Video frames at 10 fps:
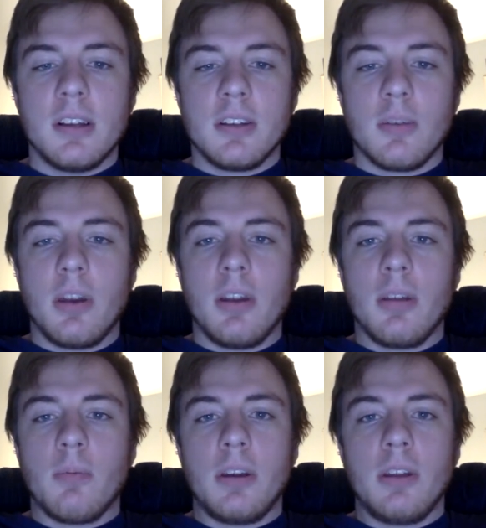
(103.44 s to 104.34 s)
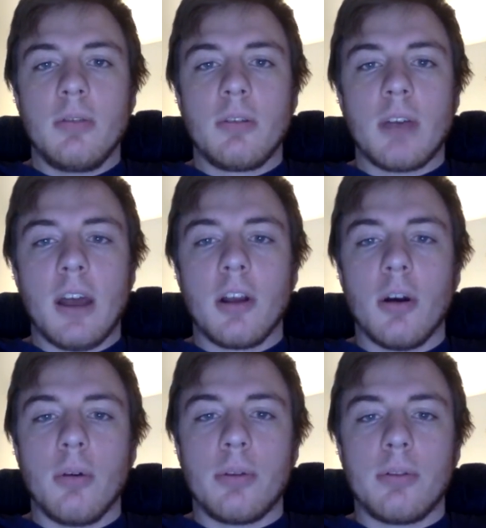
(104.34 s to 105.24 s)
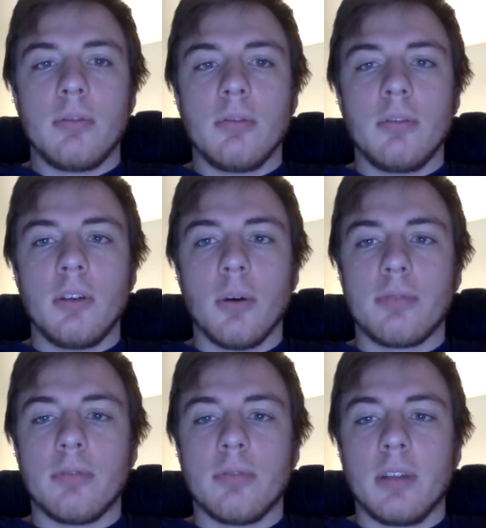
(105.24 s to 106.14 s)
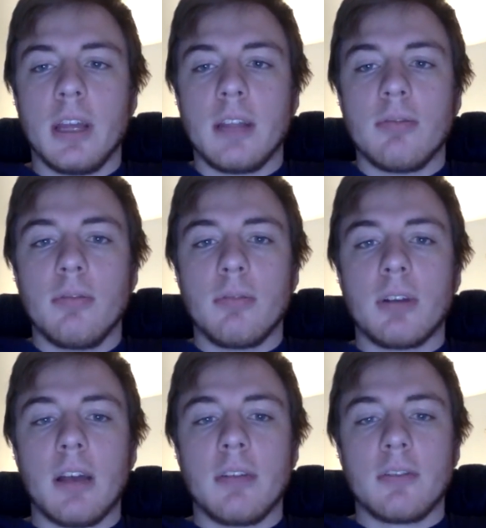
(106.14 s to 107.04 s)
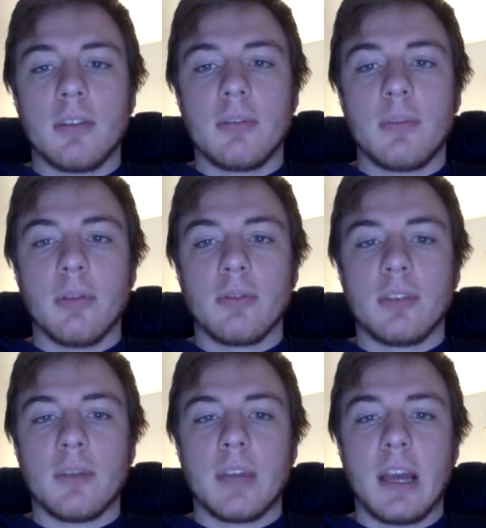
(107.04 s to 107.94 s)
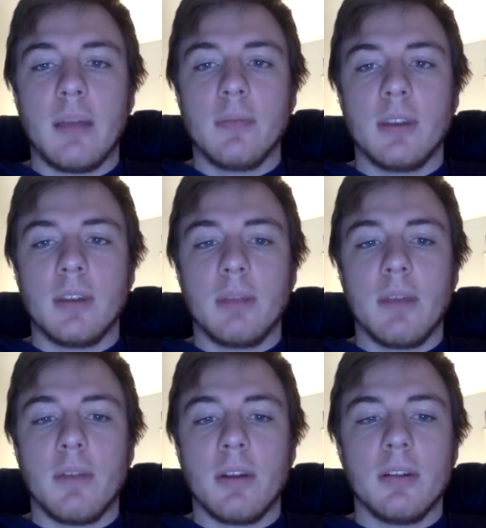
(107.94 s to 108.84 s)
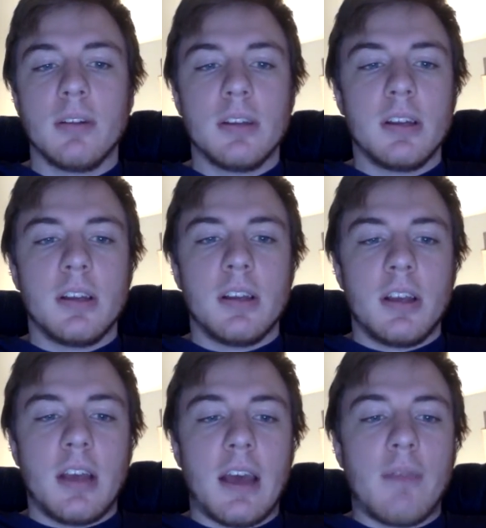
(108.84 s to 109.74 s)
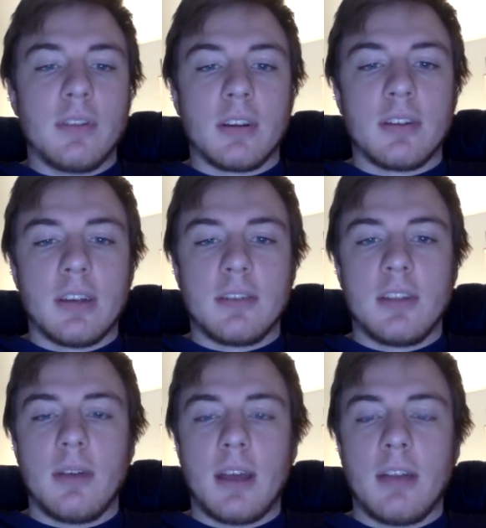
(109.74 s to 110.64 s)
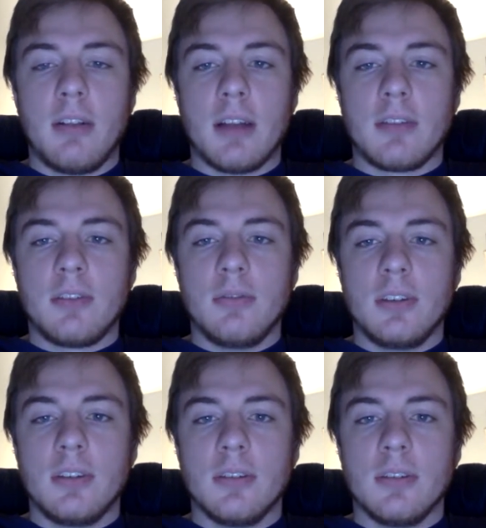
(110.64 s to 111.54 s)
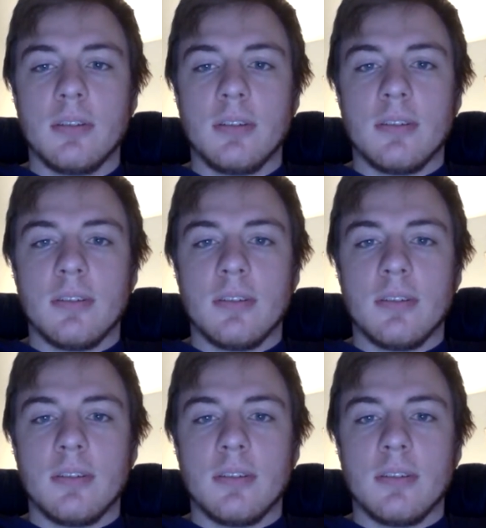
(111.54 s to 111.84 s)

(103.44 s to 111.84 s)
So what do you kind of go through to get through some of those tough times and be able to have the success that you had the last 2 seasons?